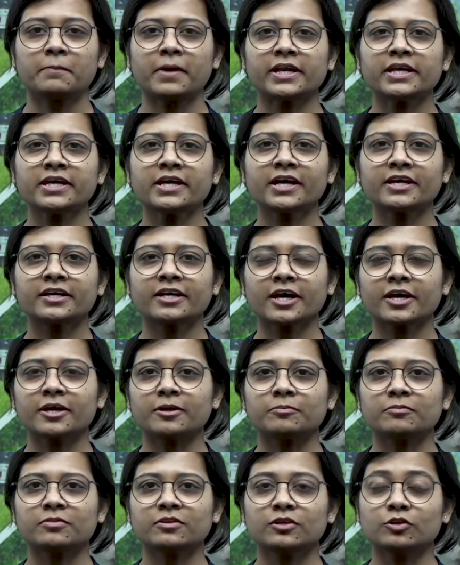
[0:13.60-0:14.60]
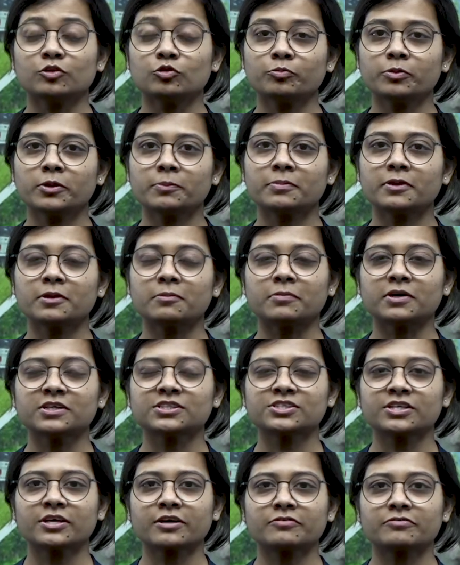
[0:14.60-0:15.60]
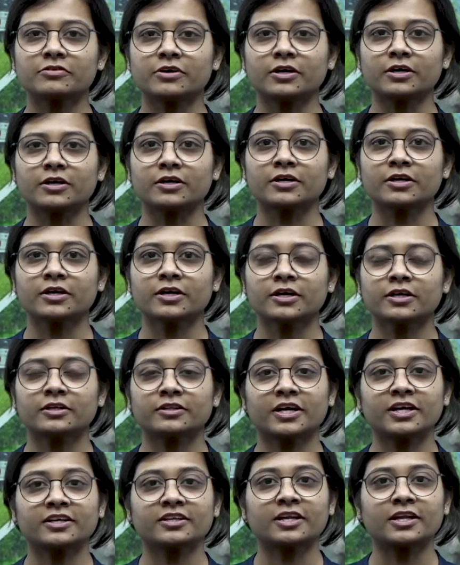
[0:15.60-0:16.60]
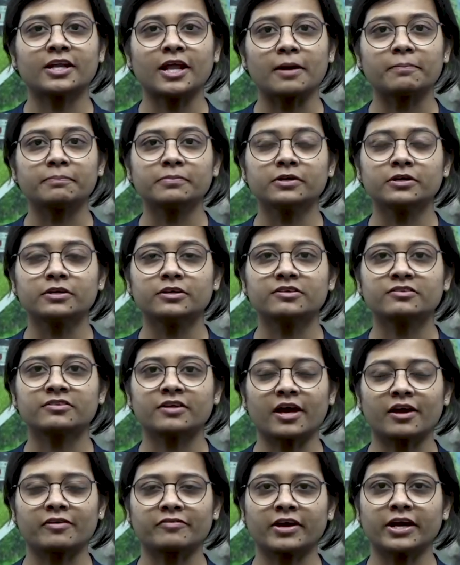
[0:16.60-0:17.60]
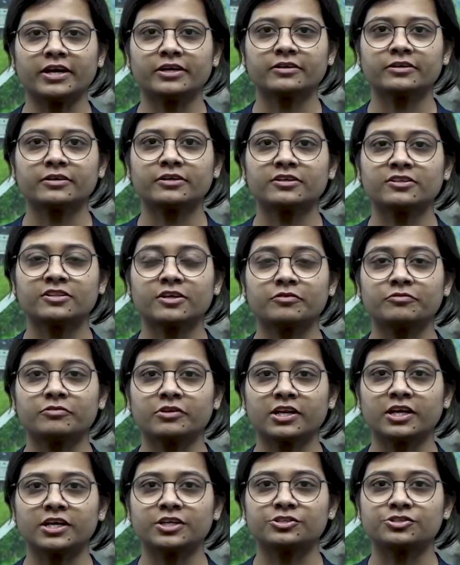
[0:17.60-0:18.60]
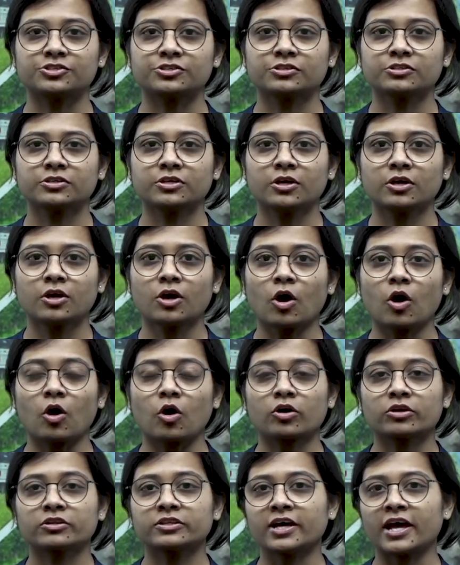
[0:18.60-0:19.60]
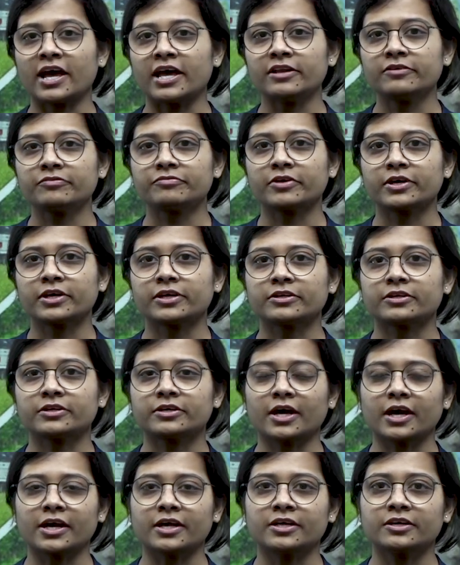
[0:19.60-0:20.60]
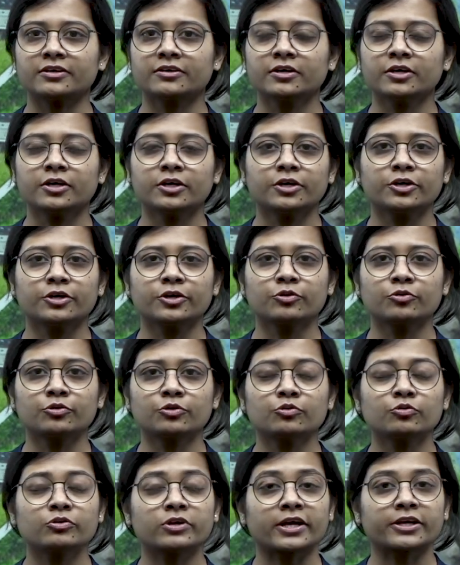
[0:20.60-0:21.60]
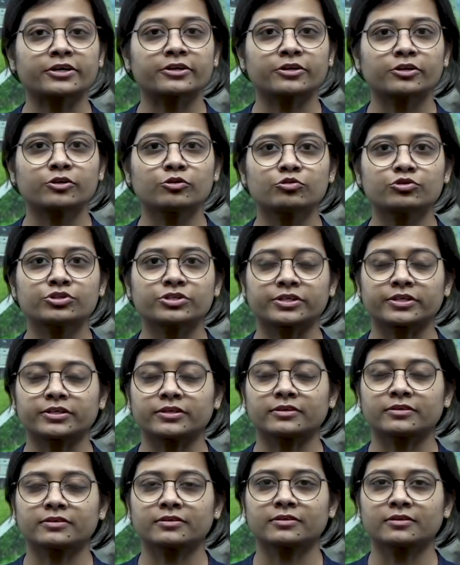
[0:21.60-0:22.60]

Many a times you people must have heard that the leopards have entered the village or the elephant died due to electrocution.